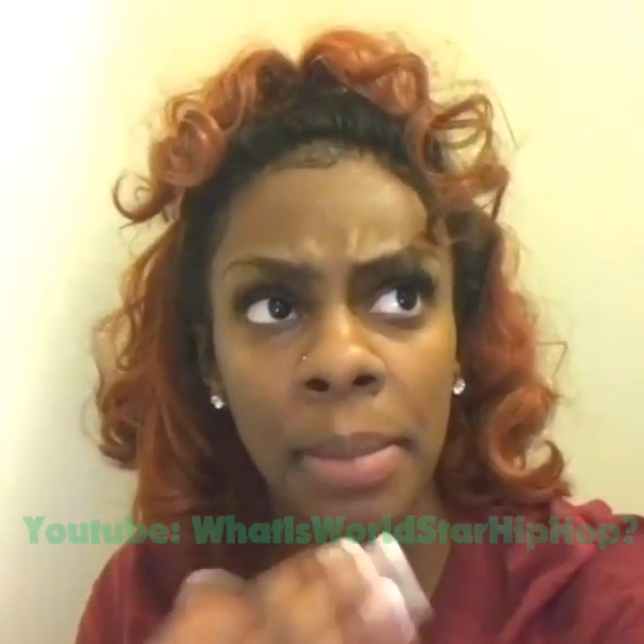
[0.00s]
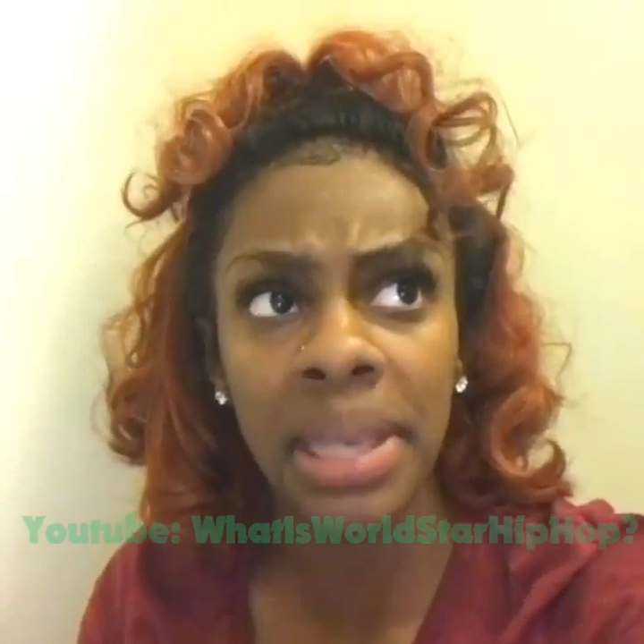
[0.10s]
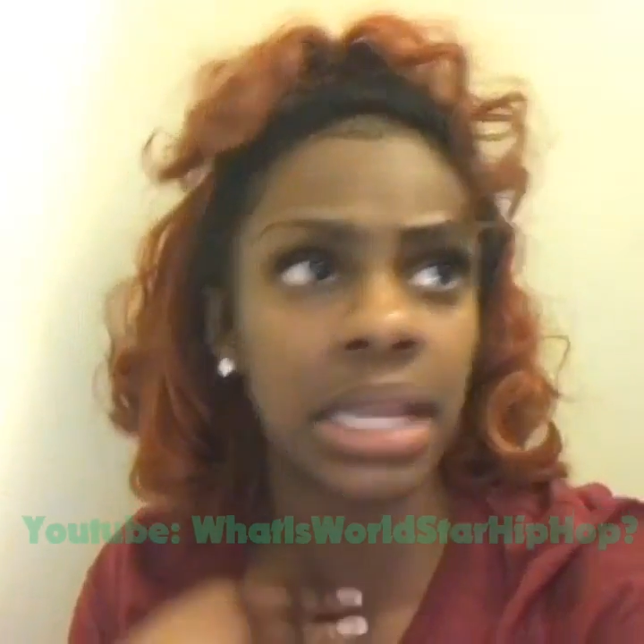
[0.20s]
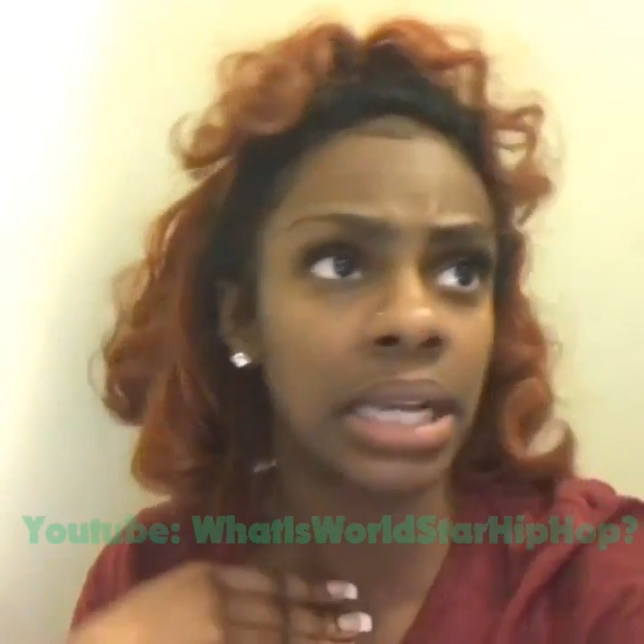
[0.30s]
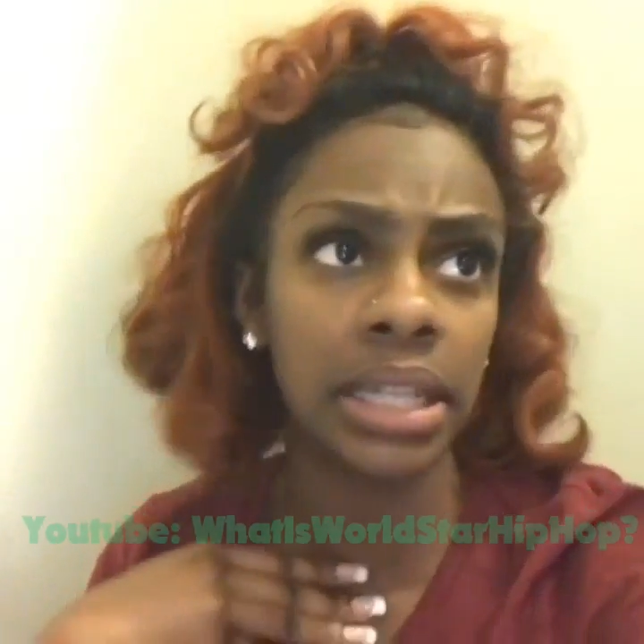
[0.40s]
I
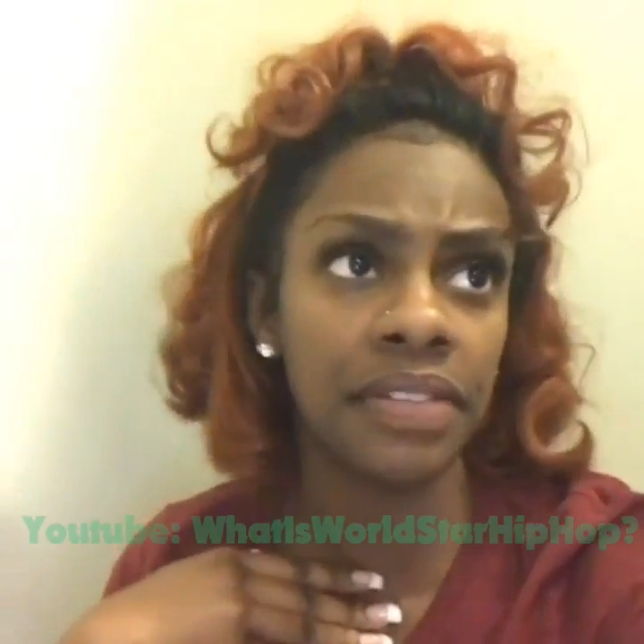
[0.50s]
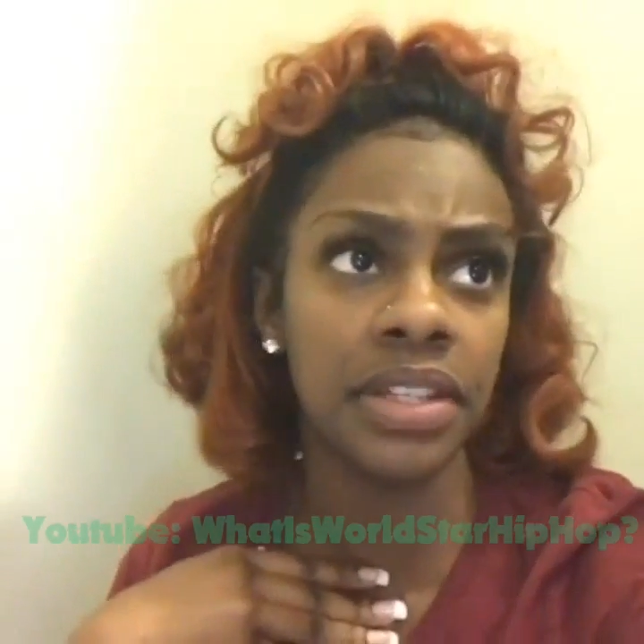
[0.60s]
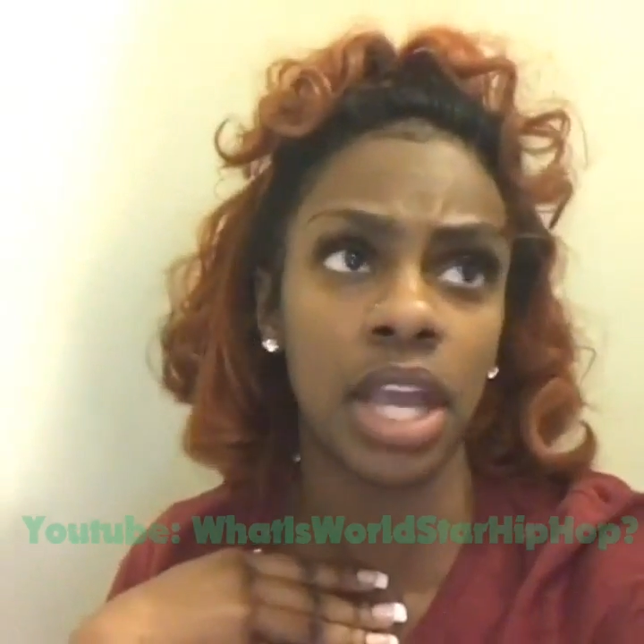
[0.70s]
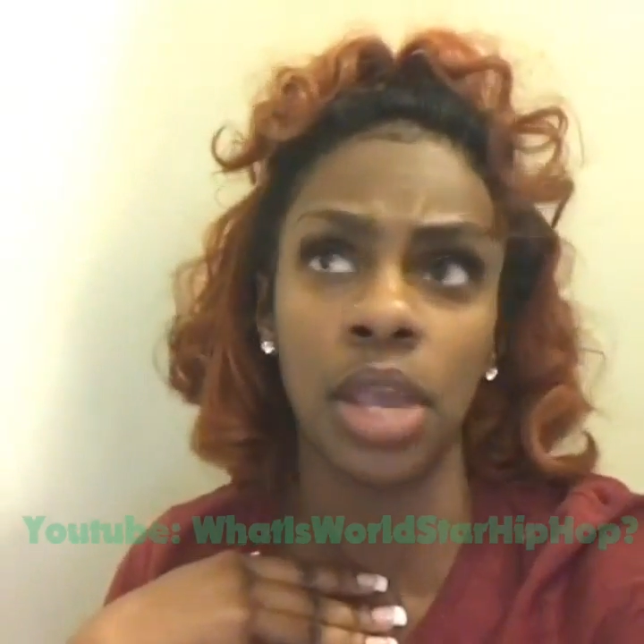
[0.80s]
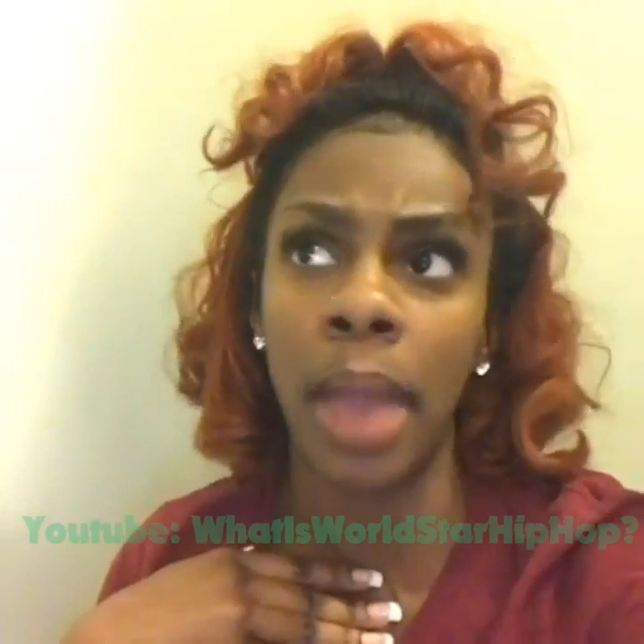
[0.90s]
mean, because I could
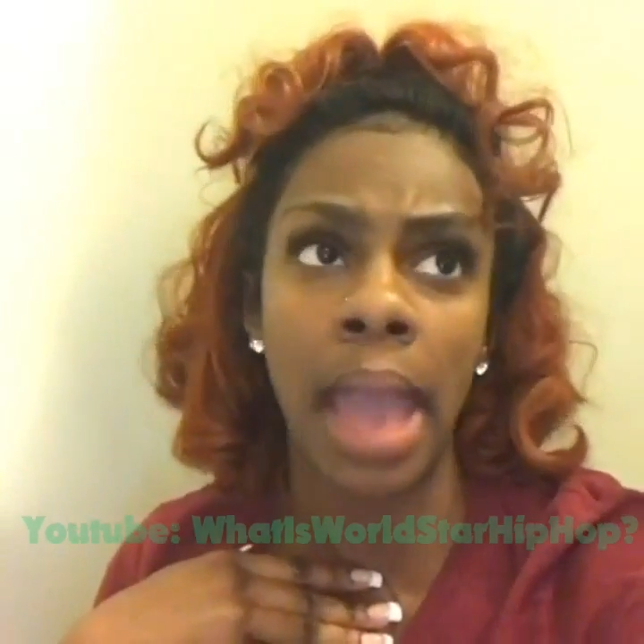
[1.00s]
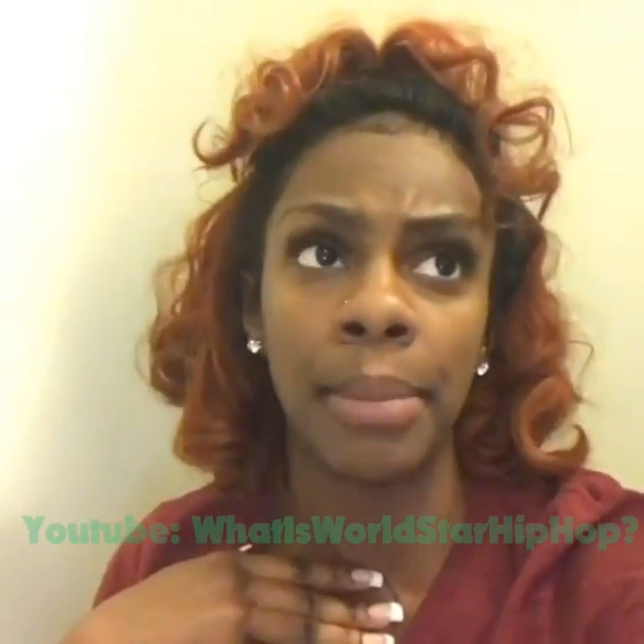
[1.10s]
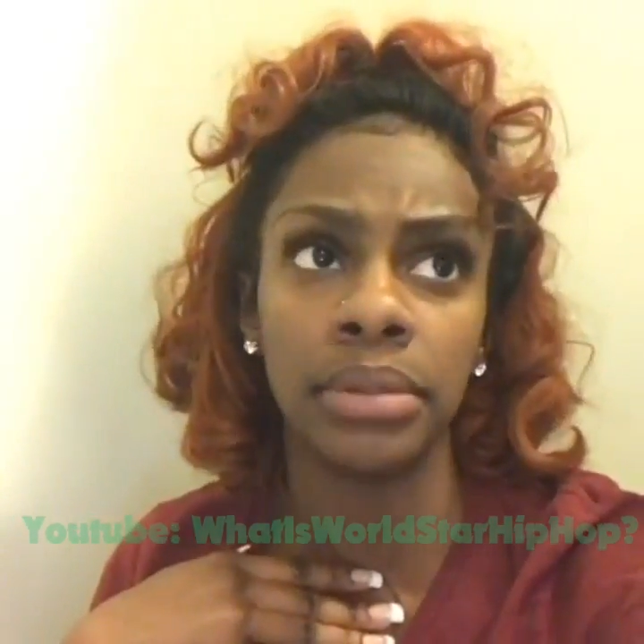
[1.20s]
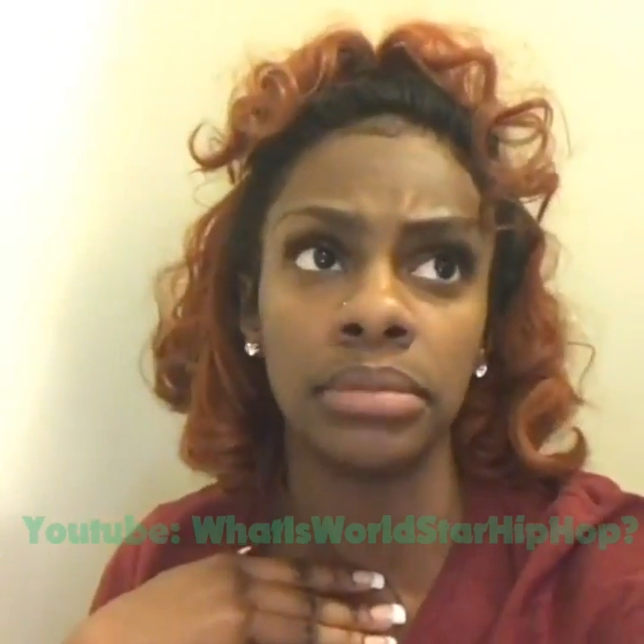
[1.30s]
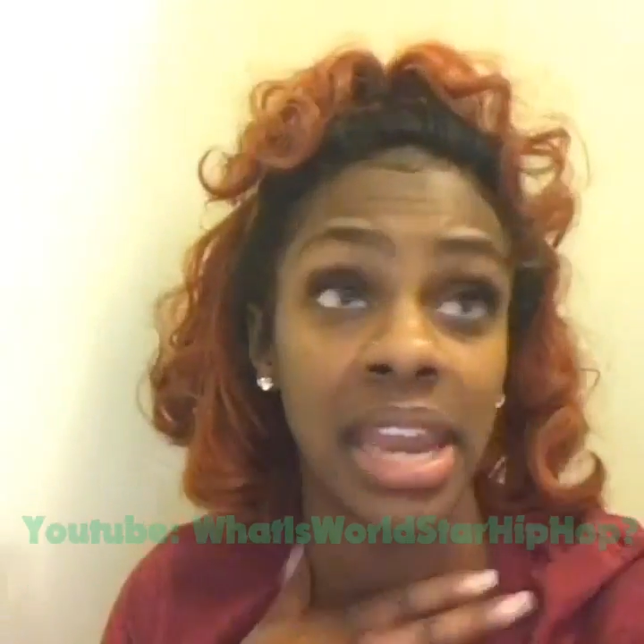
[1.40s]
definitely tell you it
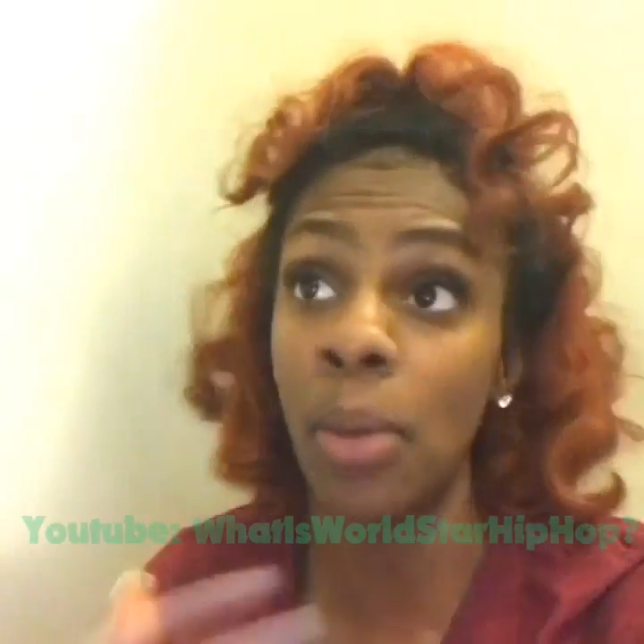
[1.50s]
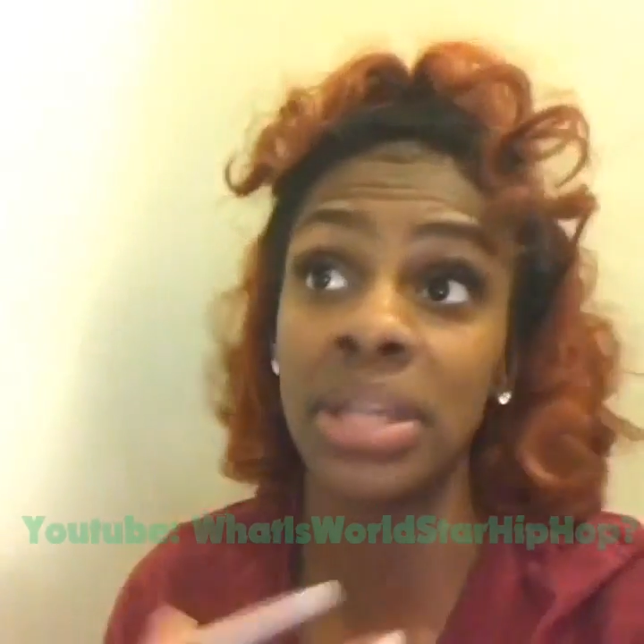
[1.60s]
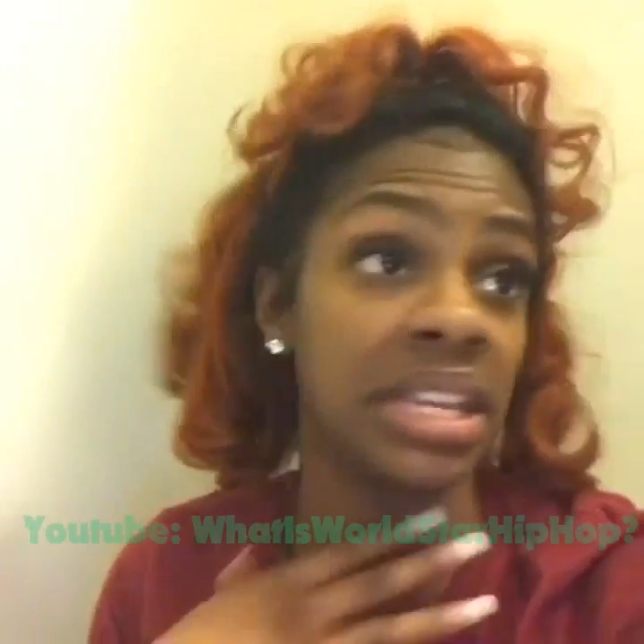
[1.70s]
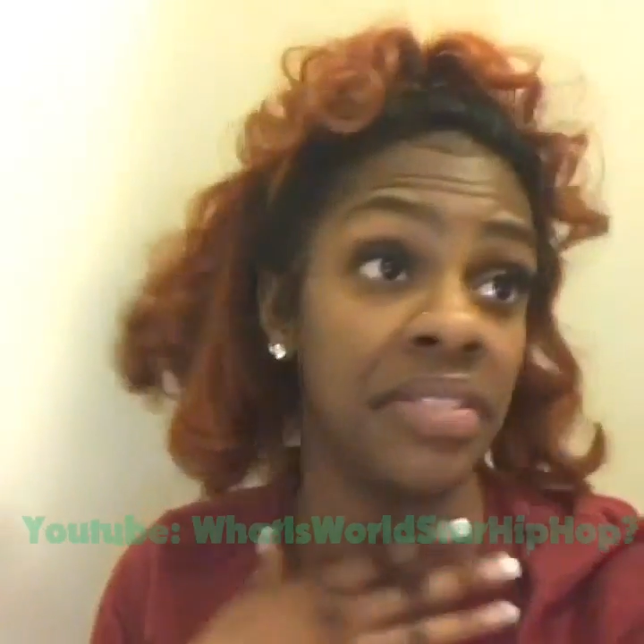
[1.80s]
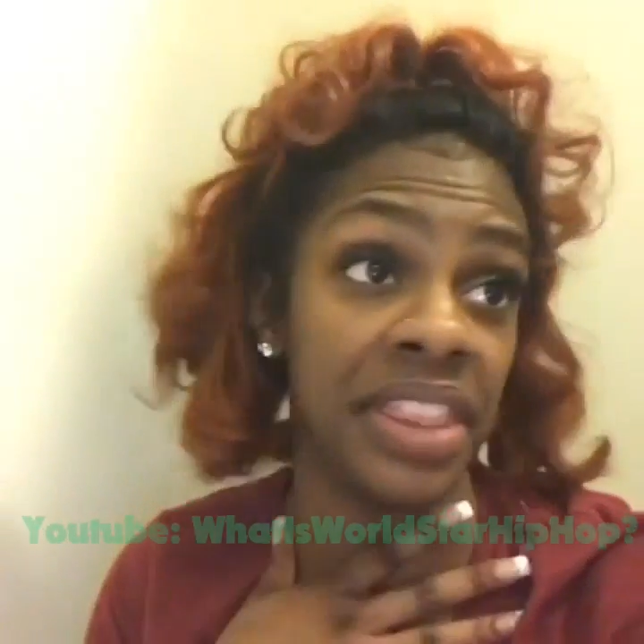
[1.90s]
happened. And I
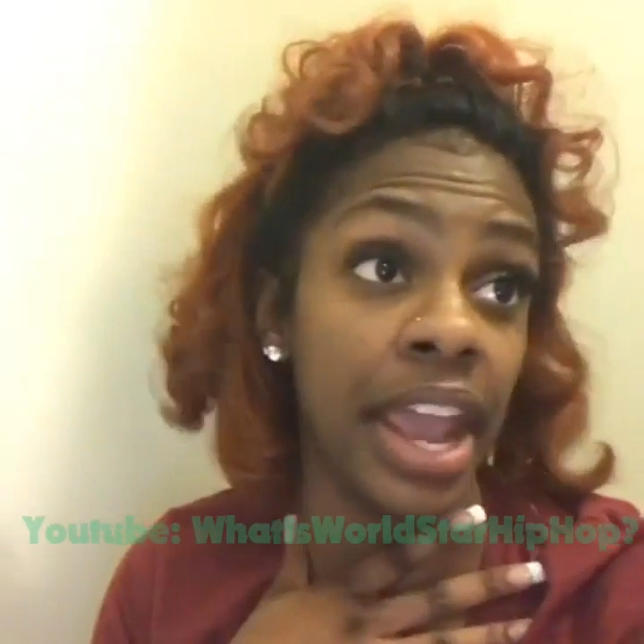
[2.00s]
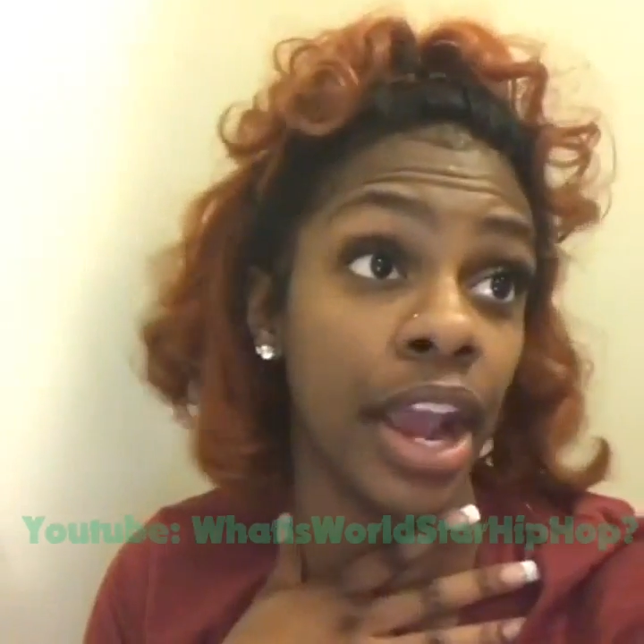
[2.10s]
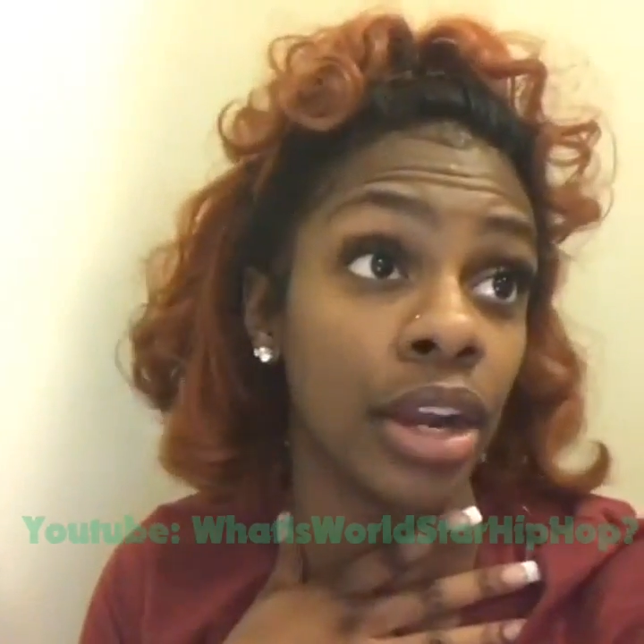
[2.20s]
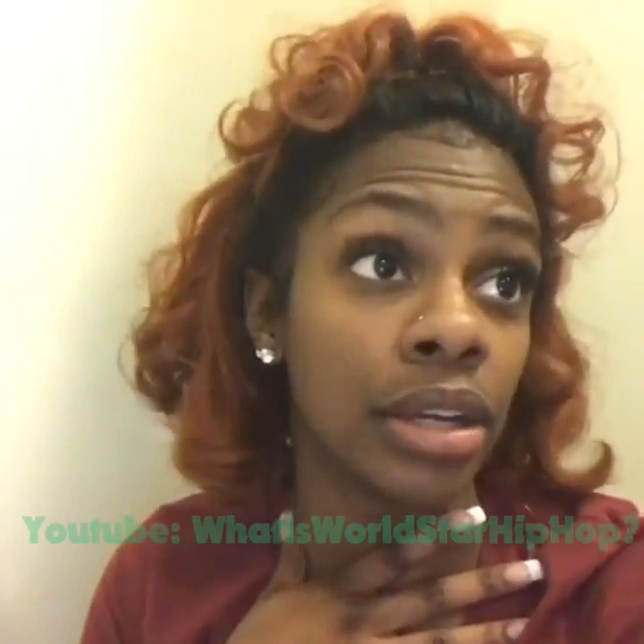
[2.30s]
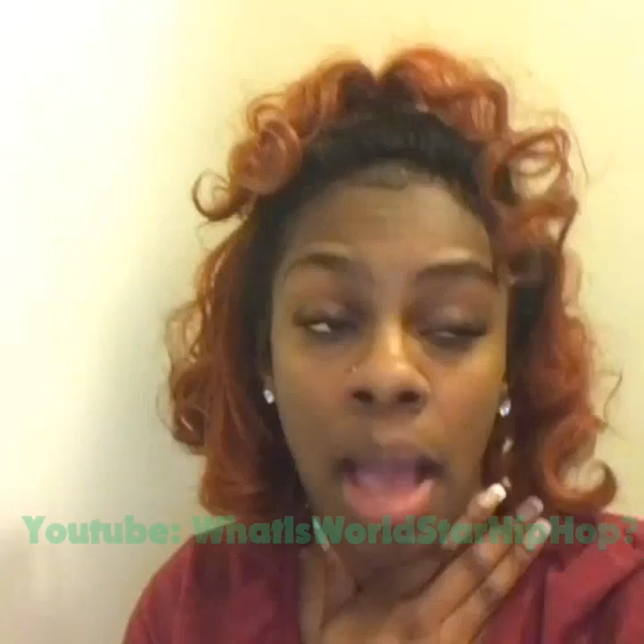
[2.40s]
wasn't even
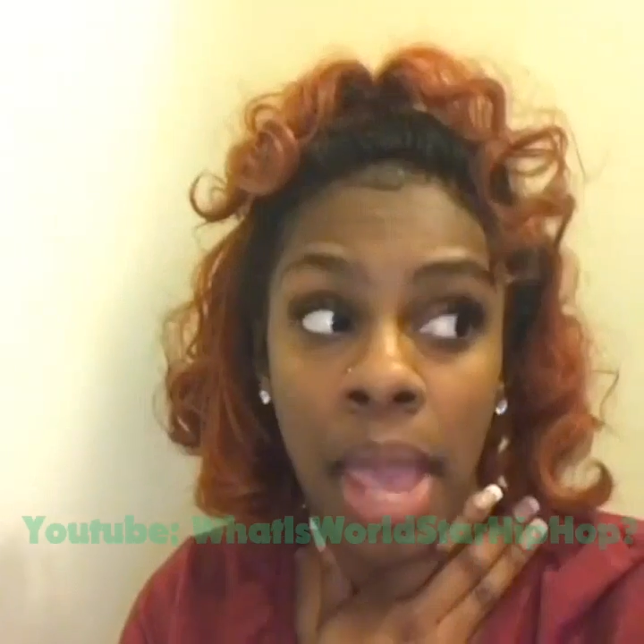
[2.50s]
there.